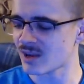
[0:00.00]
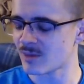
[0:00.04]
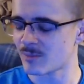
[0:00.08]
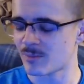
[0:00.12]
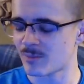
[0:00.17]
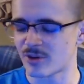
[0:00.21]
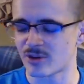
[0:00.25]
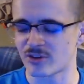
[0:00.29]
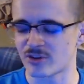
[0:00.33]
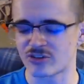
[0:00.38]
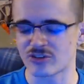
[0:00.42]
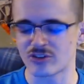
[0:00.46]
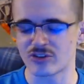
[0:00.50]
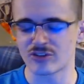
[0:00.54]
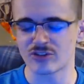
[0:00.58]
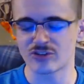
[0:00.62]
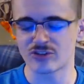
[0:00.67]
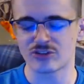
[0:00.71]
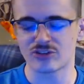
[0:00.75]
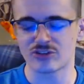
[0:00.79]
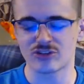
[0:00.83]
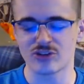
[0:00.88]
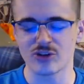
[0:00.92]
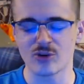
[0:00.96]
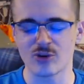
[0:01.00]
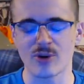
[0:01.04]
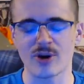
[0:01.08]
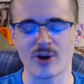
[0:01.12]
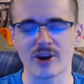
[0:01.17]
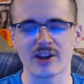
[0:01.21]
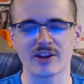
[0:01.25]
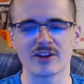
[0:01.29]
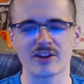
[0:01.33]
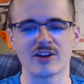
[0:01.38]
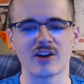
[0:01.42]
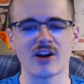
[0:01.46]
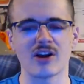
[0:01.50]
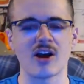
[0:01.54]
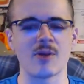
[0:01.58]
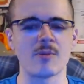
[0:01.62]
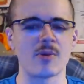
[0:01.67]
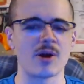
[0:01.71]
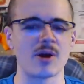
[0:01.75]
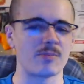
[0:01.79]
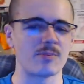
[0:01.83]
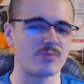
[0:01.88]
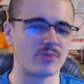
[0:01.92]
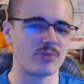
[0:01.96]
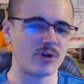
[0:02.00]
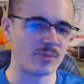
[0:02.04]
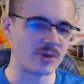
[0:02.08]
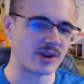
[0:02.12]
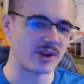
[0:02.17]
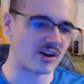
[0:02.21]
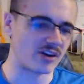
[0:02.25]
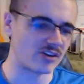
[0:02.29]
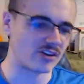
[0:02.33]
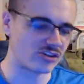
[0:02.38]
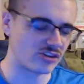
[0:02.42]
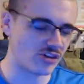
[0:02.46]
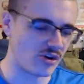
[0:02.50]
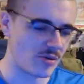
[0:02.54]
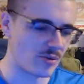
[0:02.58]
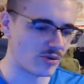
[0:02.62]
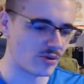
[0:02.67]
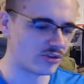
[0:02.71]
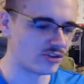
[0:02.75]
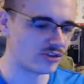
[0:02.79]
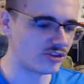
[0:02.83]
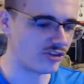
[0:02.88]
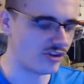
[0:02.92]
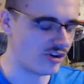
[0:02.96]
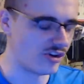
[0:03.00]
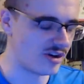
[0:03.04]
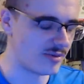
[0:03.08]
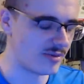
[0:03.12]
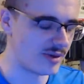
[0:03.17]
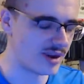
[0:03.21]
But do I... I probably can't show them on stream